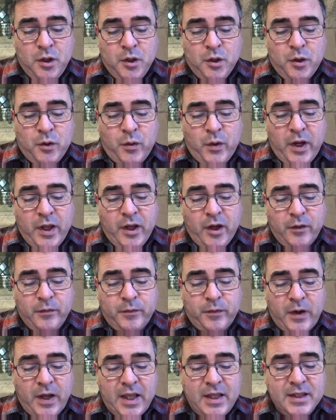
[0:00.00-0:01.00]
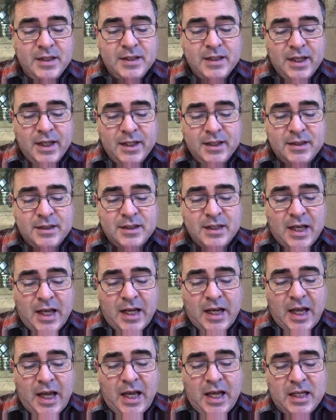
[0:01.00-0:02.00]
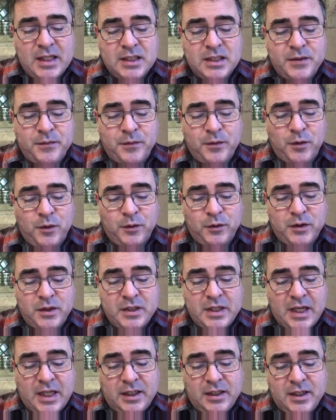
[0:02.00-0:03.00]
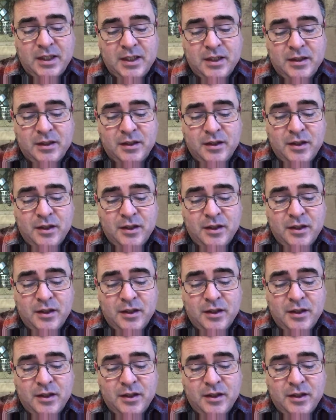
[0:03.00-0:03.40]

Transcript: Cry out for insight and ask for understanding.